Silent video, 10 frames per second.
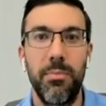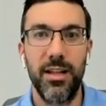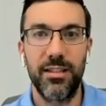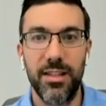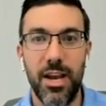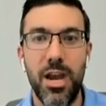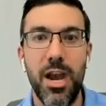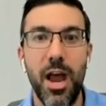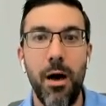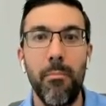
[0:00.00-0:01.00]
but it's the
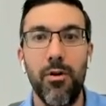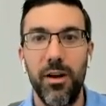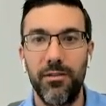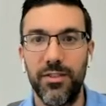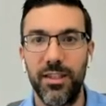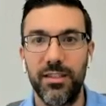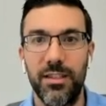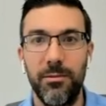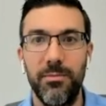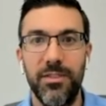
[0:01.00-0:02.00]
number of
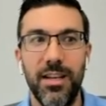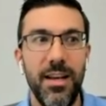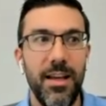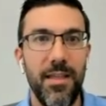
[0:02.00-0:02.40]
systems